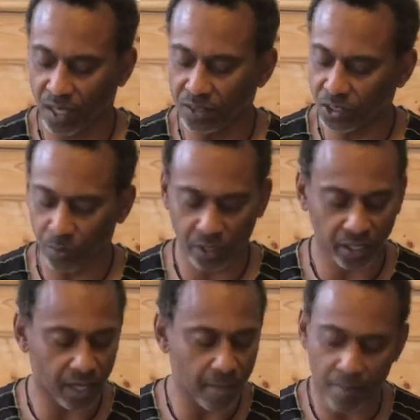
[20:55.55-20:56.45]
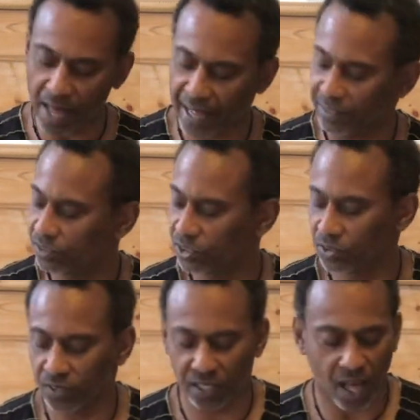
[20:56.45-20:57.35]
So we're going to come back
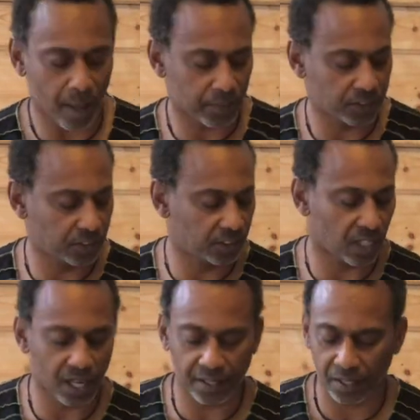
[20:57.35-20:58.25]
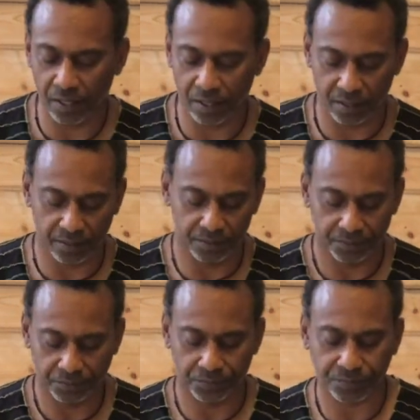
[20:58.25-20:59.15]
to the opposite side here,
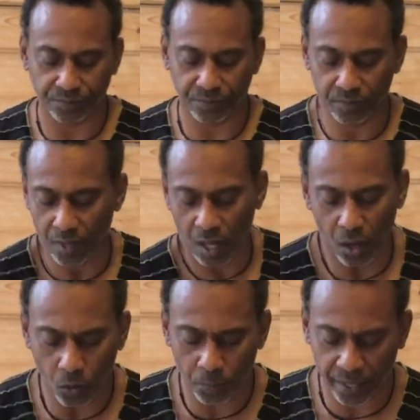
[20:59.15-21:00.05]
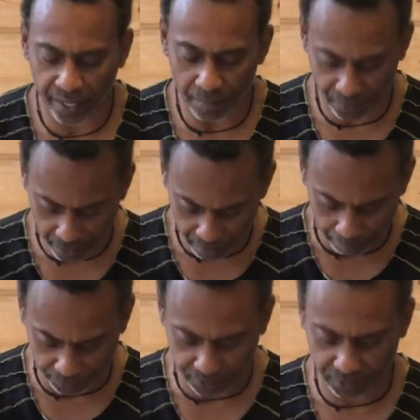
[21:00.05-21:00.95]
opening up the
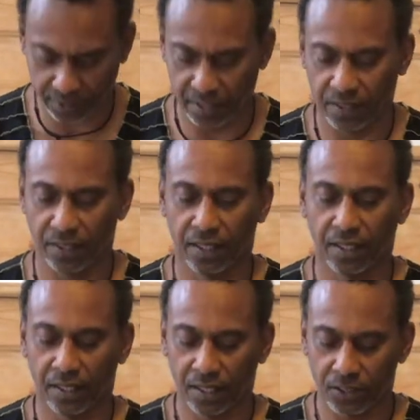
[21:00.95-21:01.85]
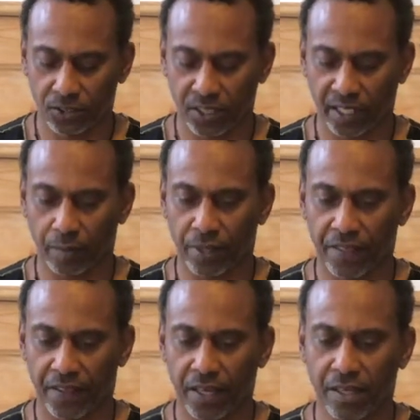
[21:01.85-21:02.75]
hips. So take a
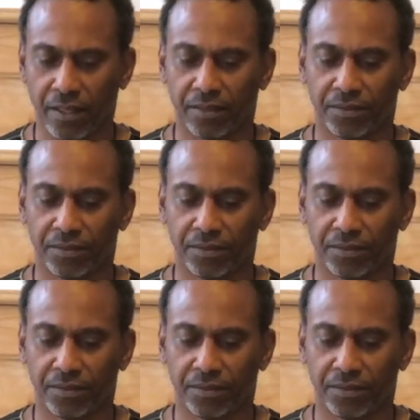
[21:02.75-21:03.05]
breath in.